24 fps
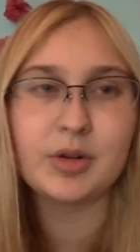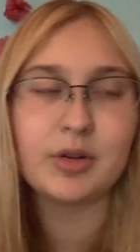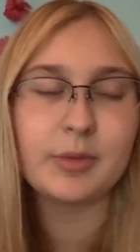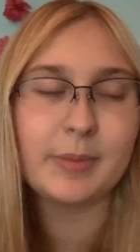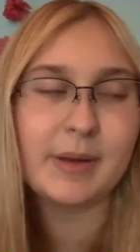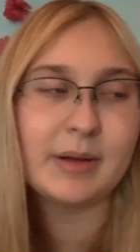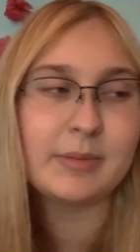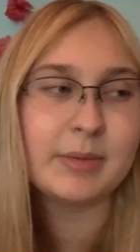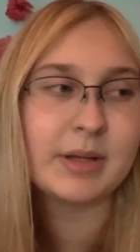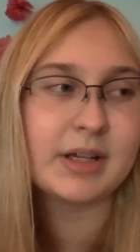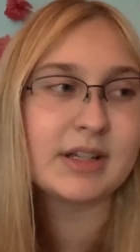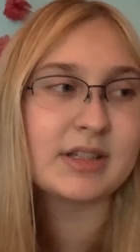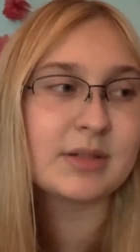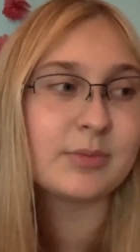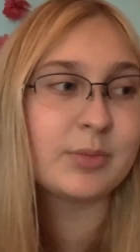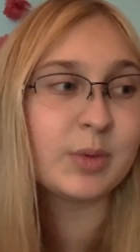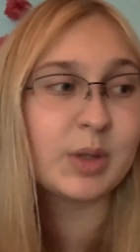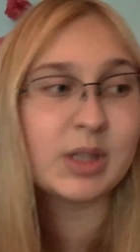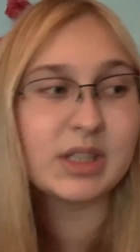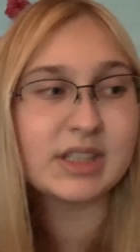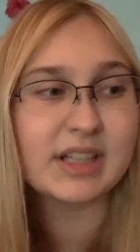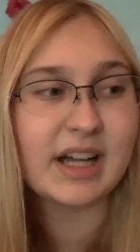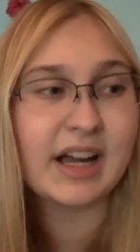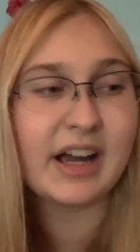to go to bed because I'm
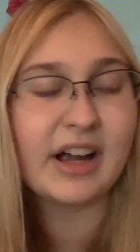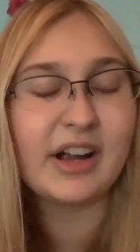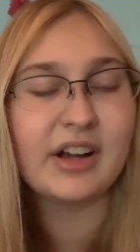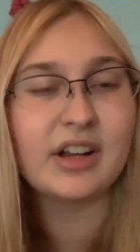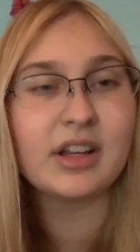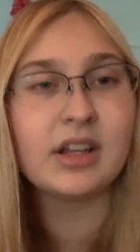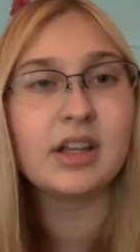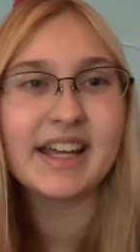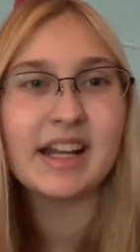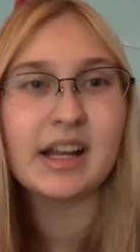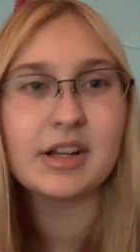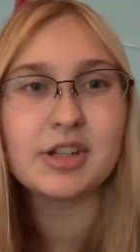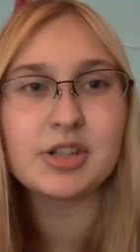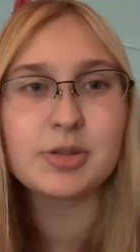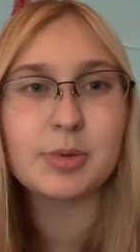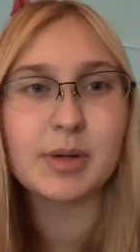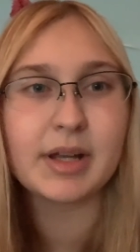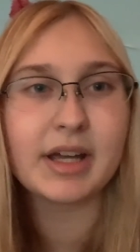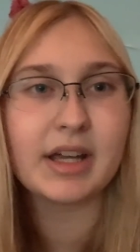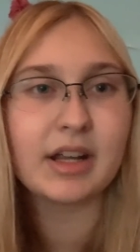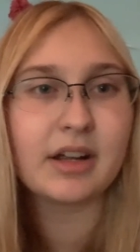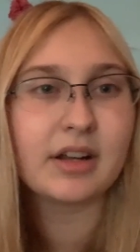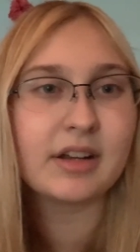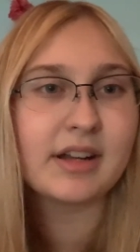really tired and I just
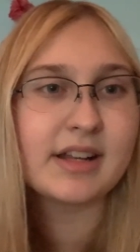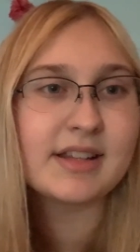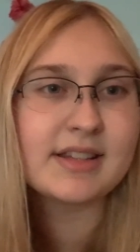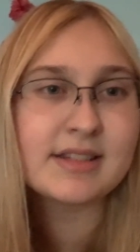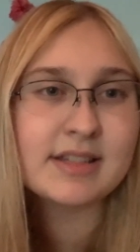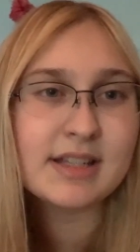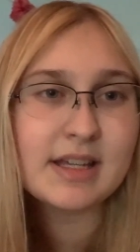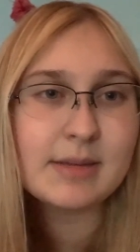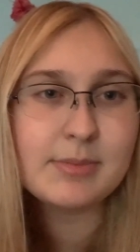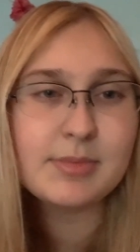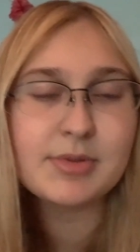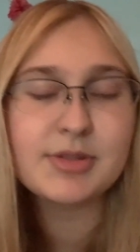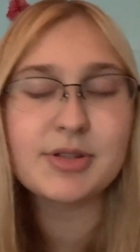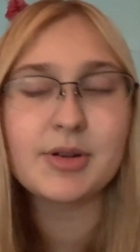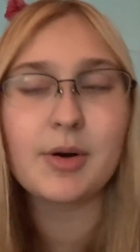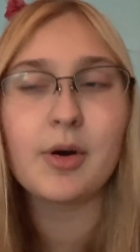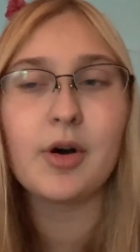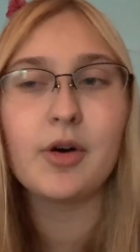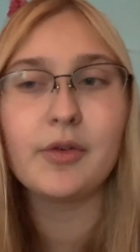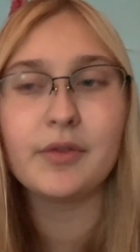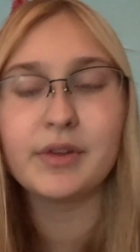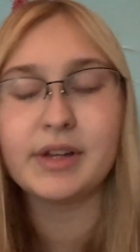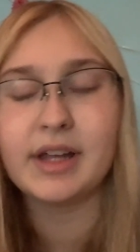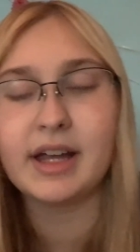want to get a good night's sleep. So
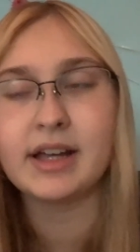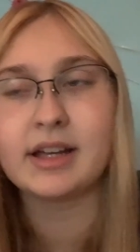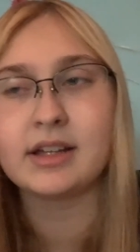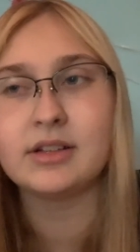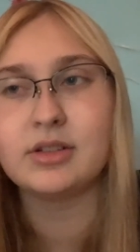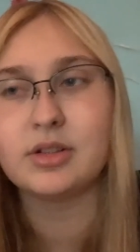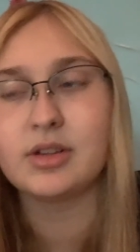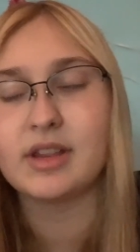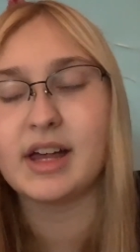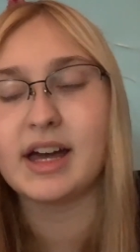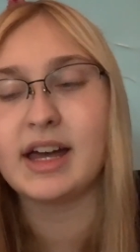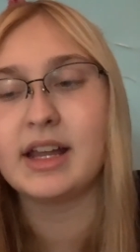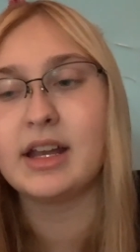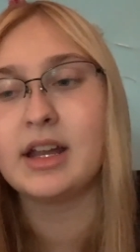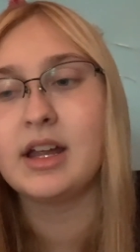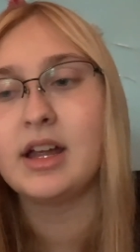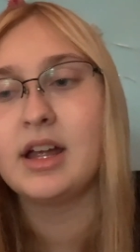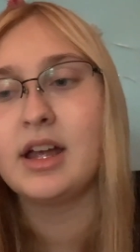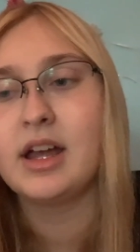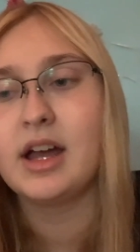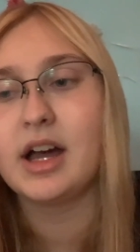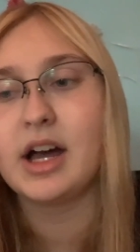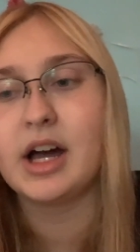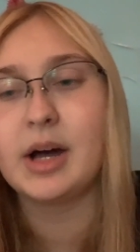hopefully I can do that.
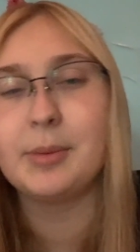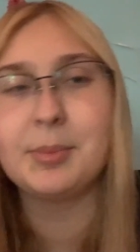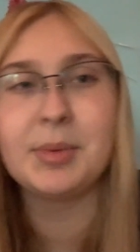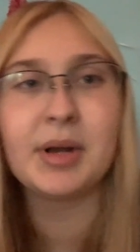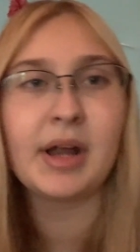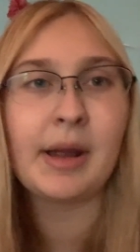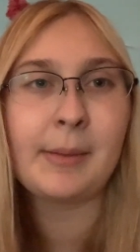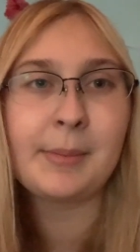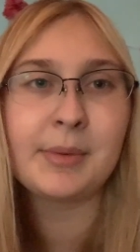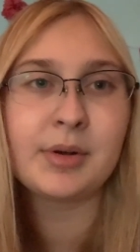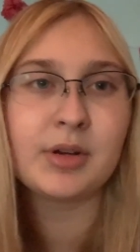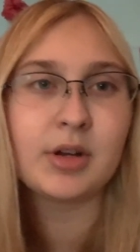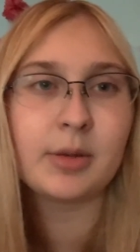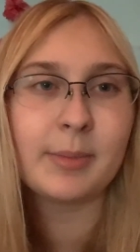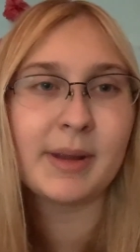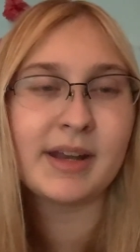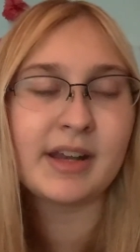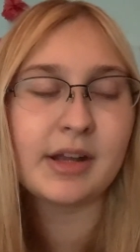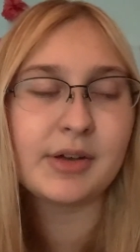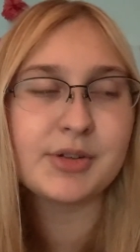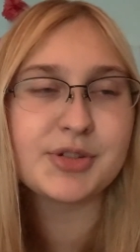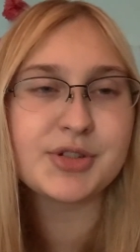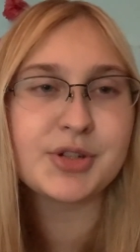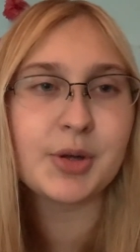But I'm going to go to bed
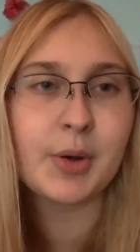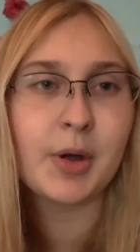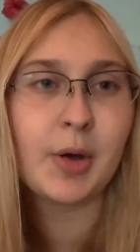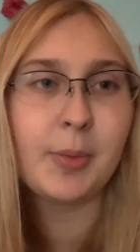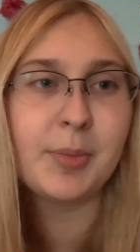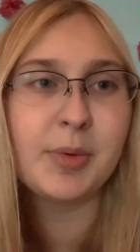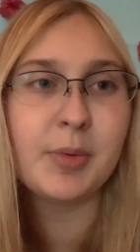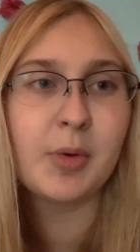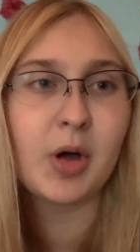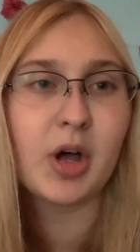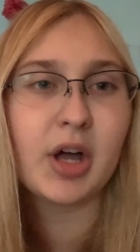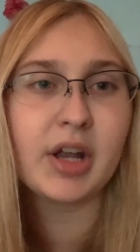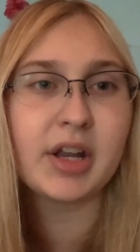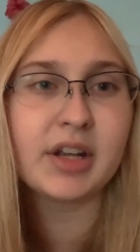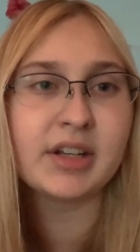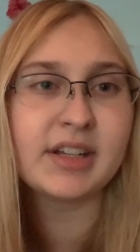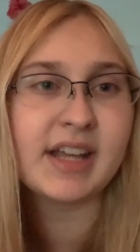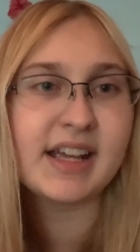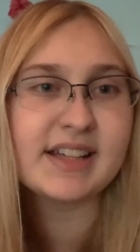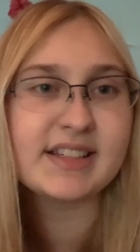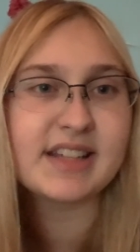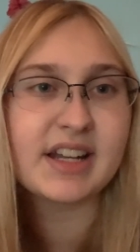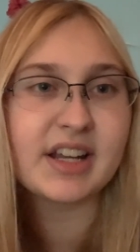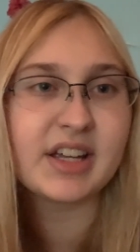now. So I hope you all had a good
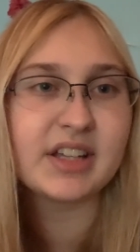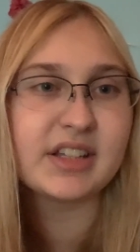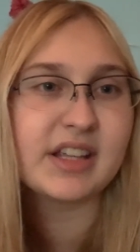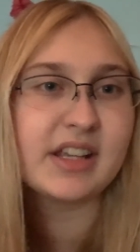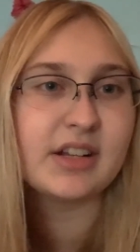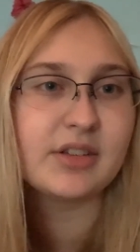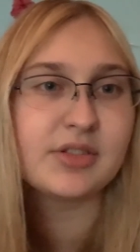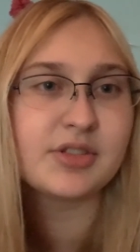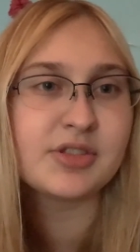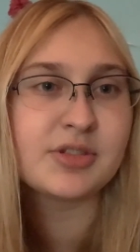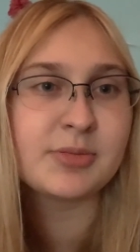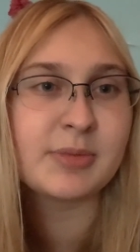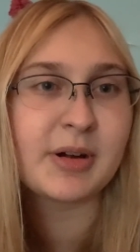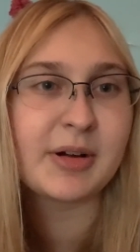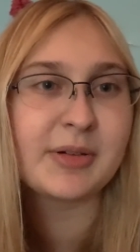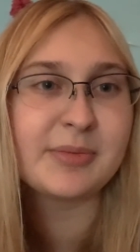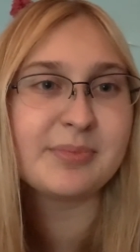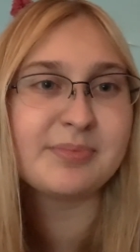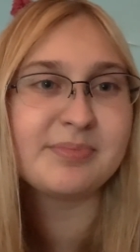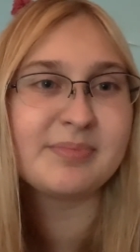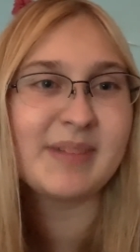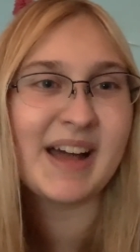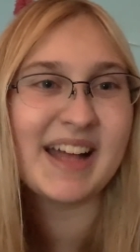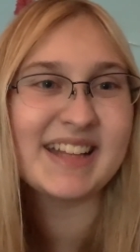day. Because I had a good day. And I'll see you tomorrow.
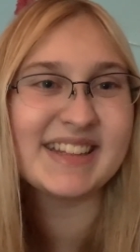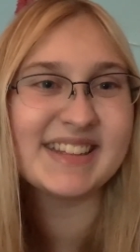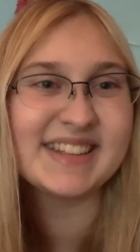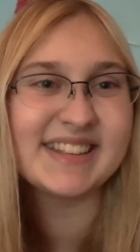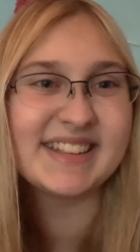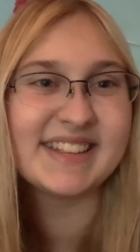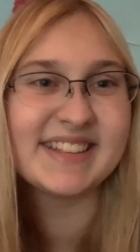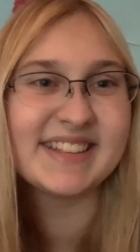Bye.